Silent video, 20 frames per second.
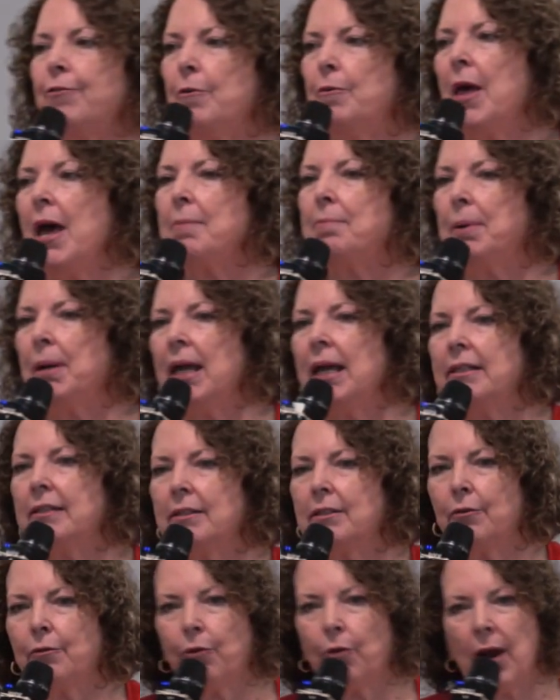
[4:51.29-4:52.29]
from that
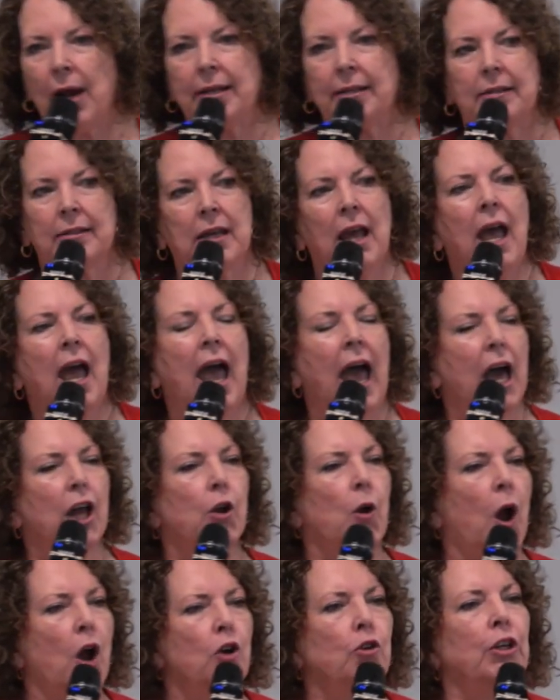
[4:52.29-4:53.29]
place of rest, how
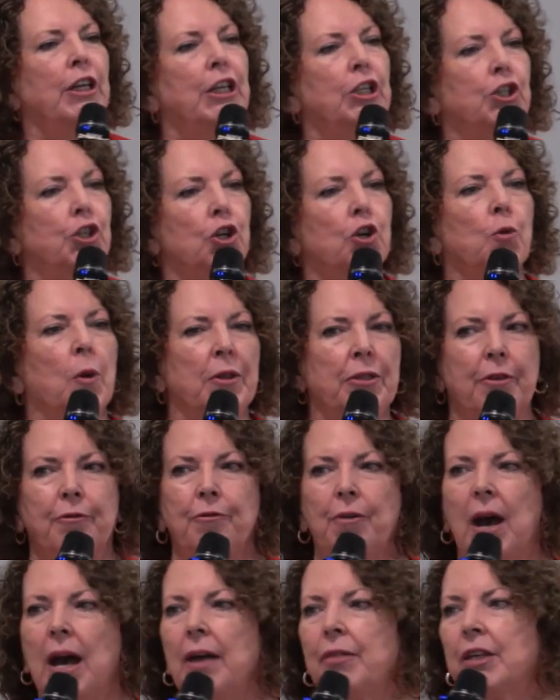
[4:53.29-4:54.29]
to only do what the
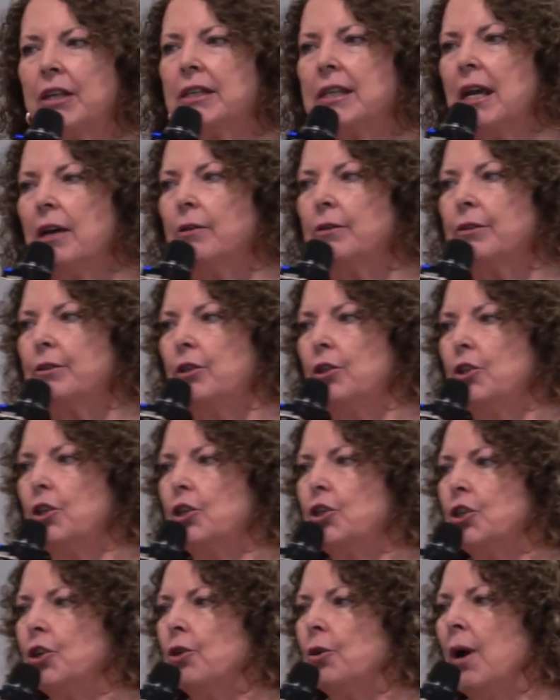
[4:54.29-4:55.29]
Father tells you
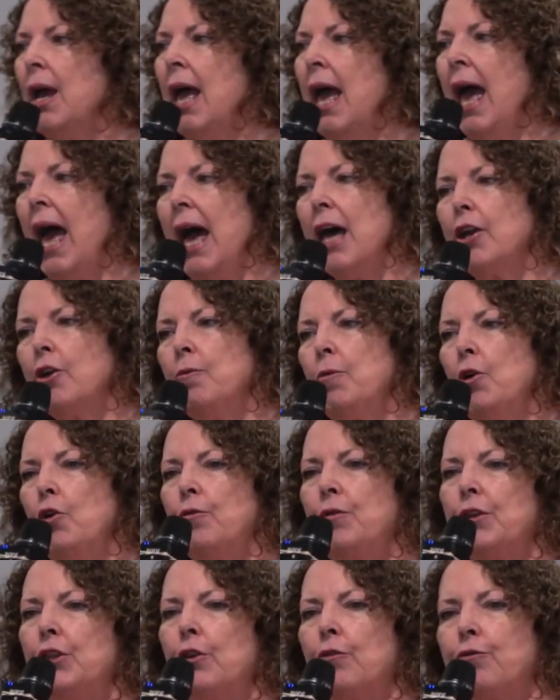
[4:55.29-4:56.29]
to do, how to
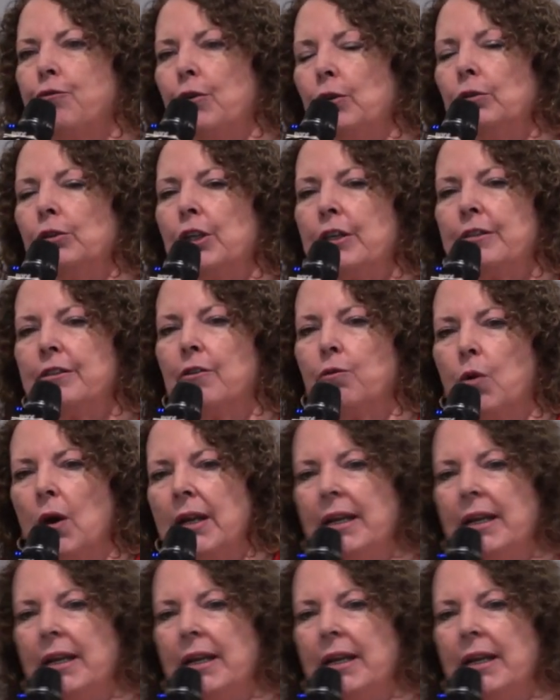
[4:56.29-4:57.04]
move in the fullness of